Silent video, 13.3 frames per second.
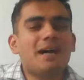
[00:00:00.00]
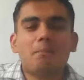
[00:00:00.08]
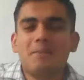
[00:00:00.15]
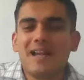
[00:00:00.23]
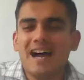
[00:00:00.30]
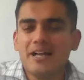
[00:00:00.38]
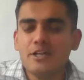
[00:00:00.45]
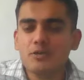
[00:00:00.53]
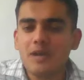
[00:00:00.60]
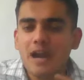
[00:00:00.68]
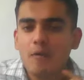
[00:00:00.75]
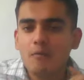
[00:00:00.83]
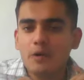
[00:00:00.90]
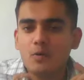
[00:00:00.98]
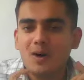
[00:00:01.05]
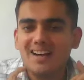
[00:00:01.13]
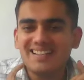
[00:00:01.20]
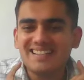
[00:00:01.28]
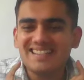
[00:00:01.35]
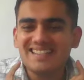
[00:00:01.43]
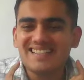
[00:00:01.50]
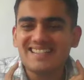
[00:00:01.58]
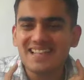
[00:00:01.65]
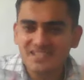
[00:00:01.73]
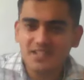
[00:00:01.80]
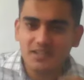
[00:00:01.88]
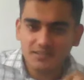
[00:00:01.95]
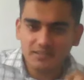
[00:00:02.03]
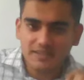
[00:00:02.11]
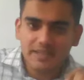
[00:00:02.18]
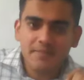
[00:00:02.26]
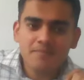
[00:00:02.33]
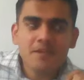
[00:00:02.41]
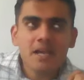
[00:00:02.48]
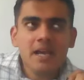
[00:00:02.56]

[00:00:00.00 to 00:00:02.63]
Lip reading: be applied to everyone consistently